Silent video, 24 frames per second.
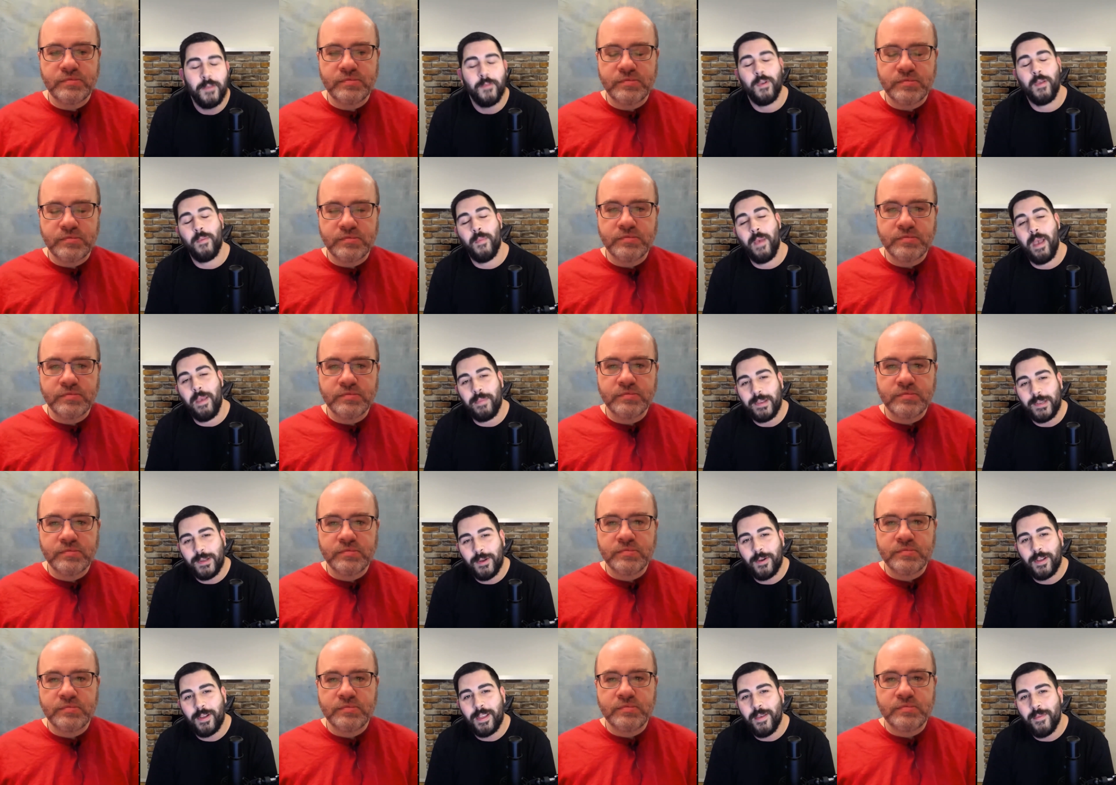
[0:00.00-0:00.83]
Speaker 1: We might be
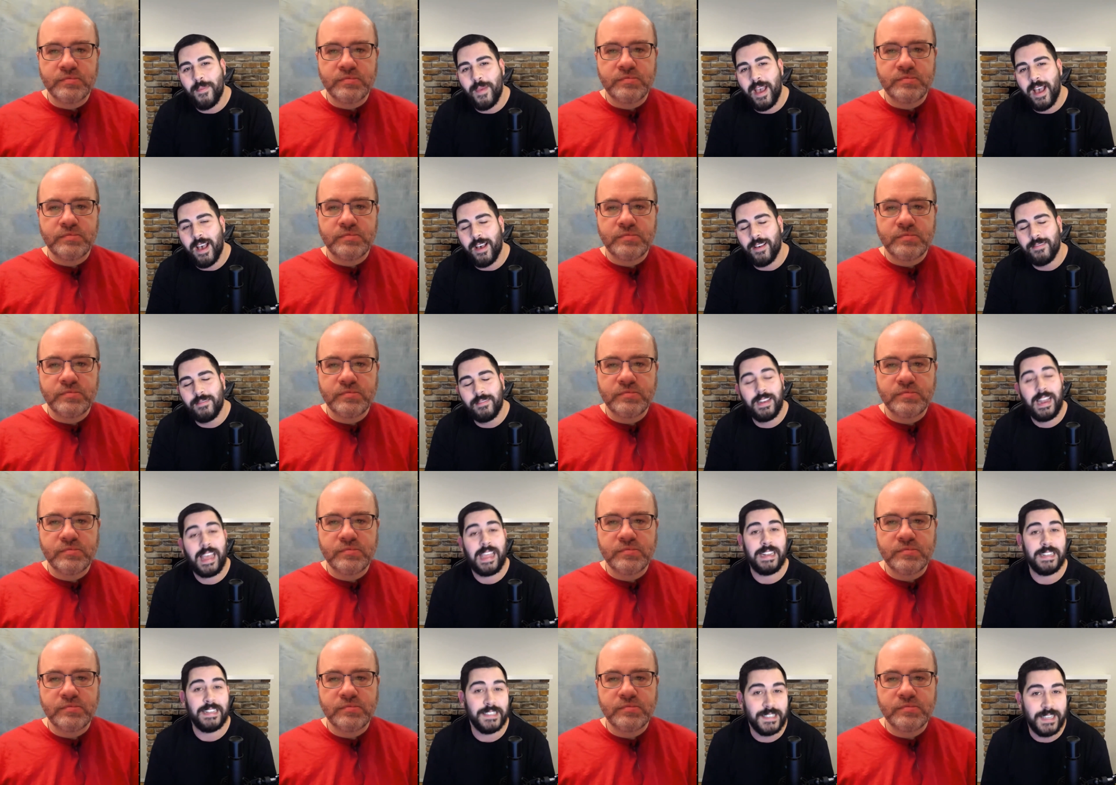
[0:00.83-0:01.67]
talking about
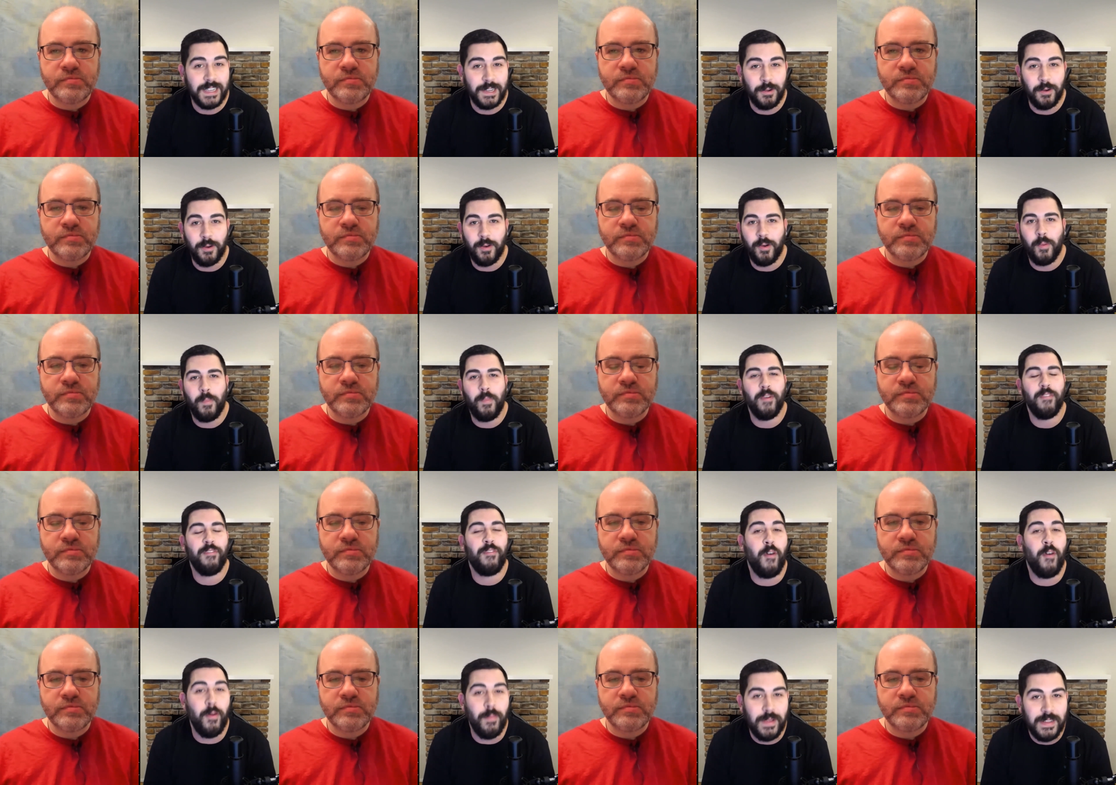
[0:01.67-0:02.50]
latency or
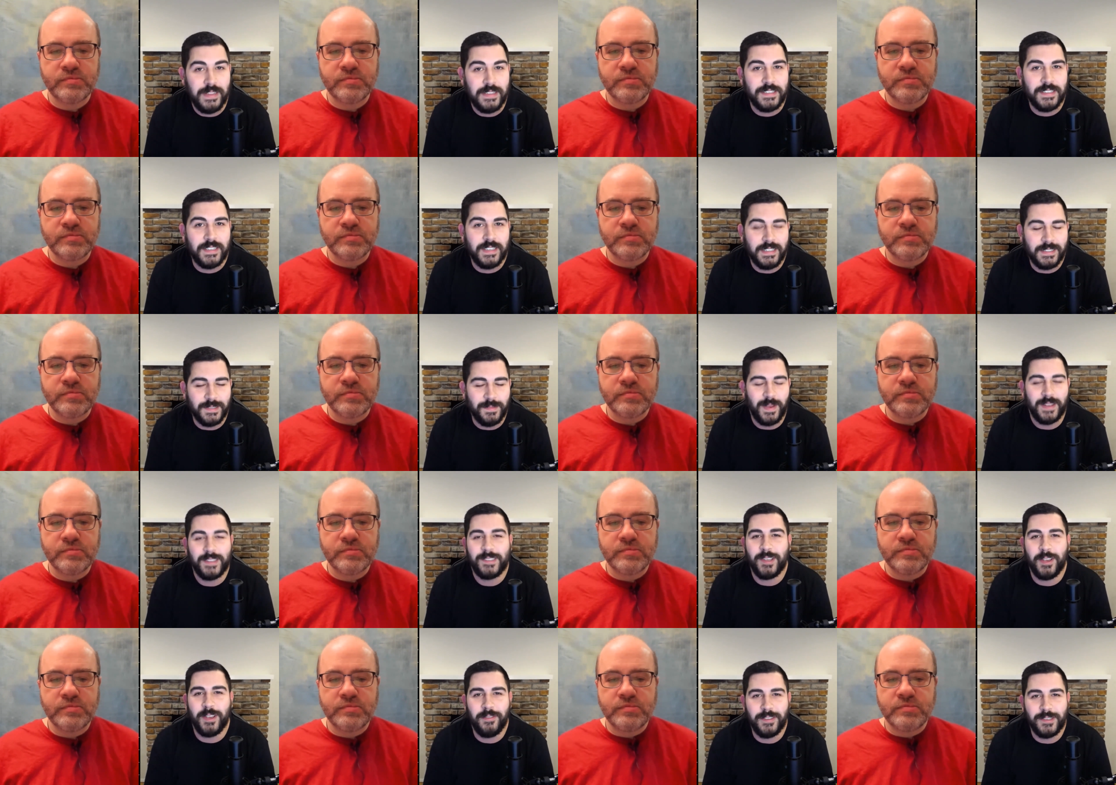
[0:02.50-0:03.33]
performance. Is my
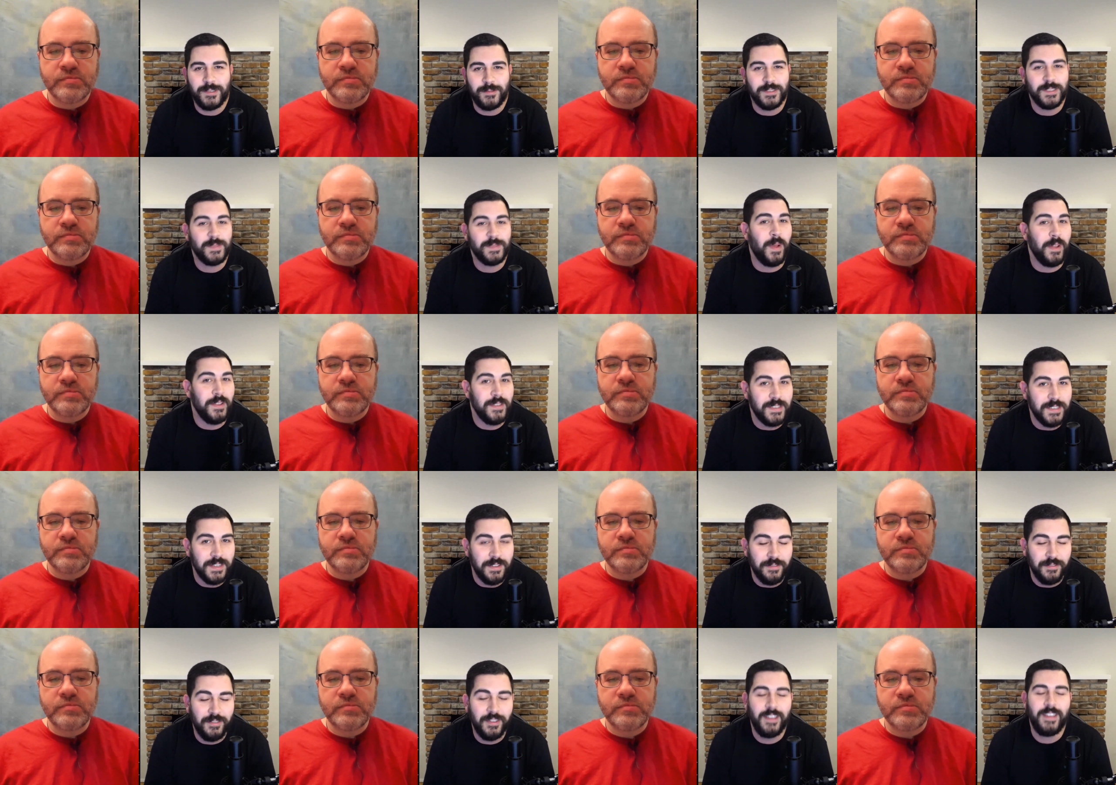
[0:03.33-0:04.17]
service
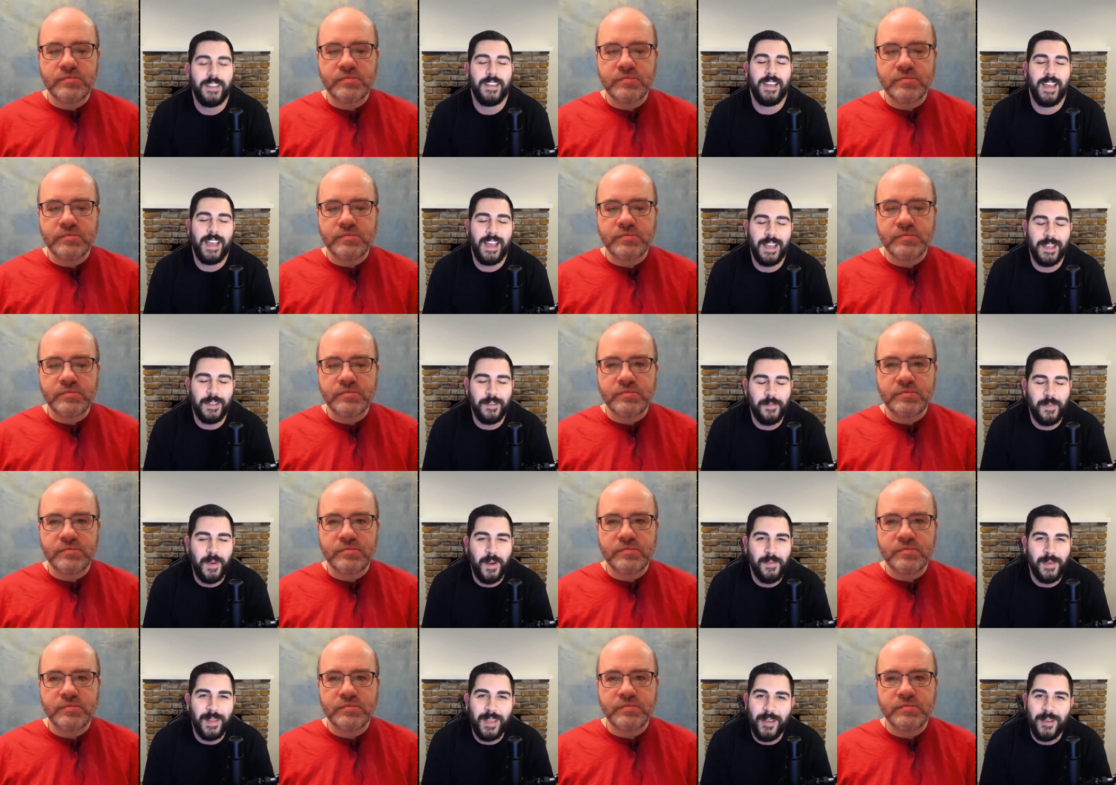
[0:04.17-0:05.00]
responsive? You
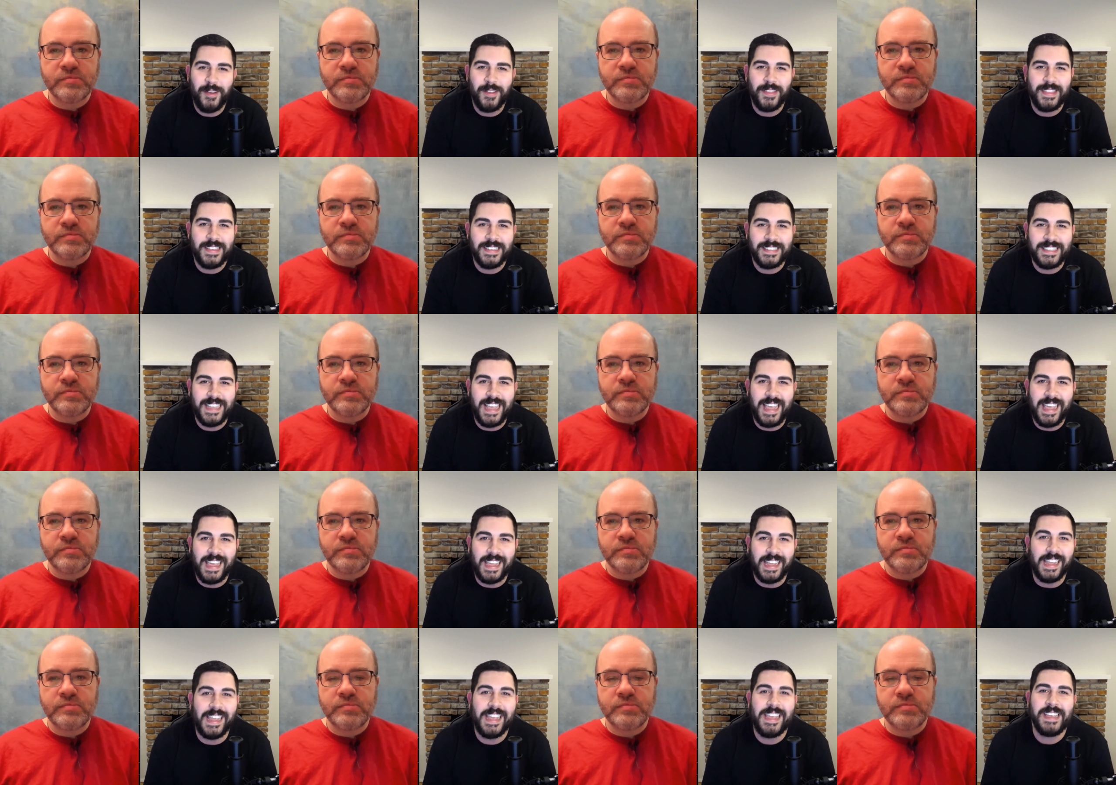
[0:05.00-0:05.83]
probably heard the
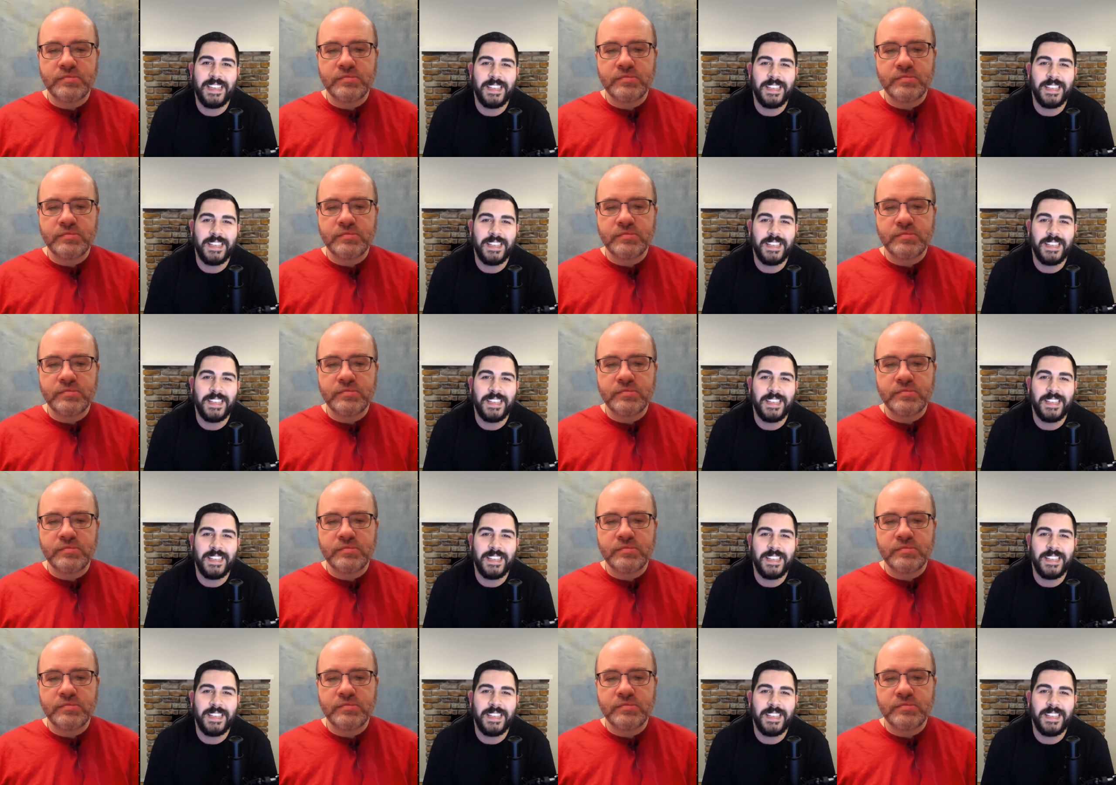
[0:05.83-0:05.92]
saying,